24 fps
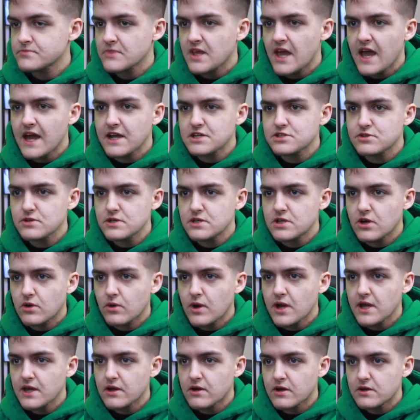Actually, no,
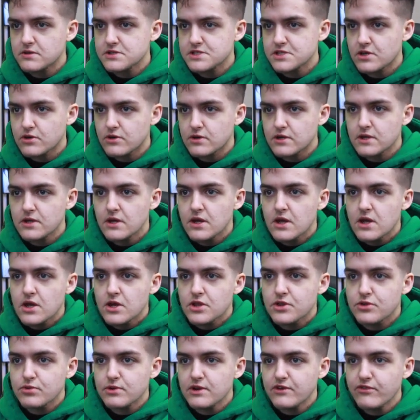hang on, sorry.
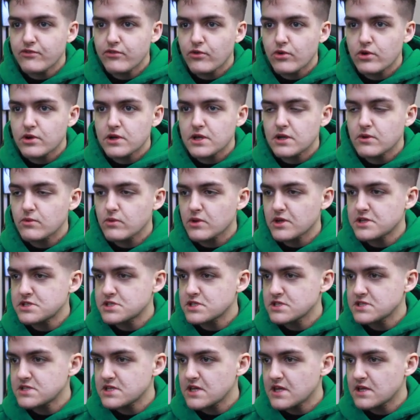340, let's
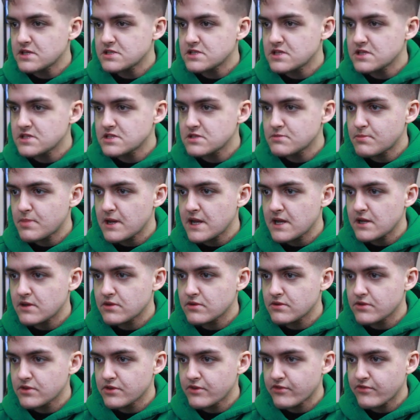just anticipate
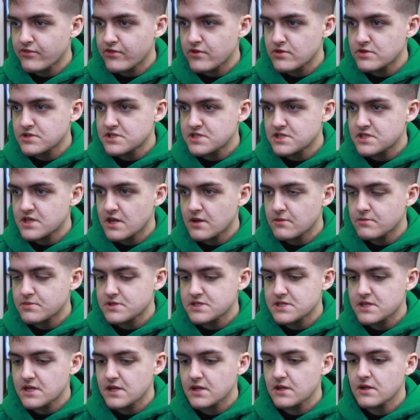the first step.
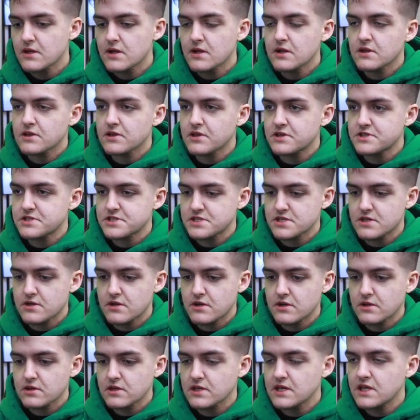Say, let's
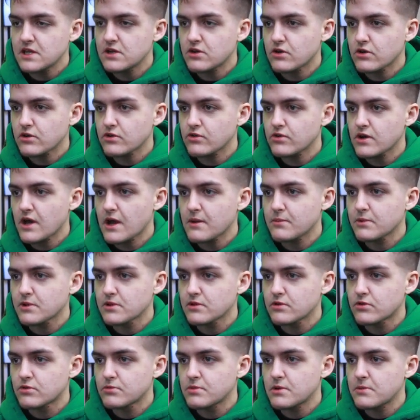lean our crab a
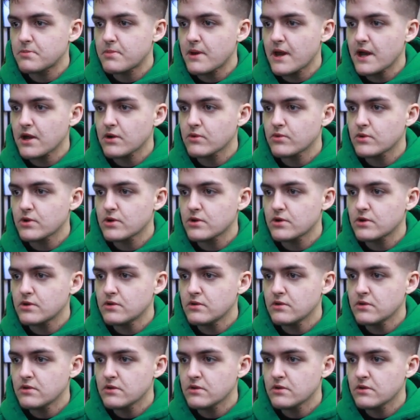little bit backward.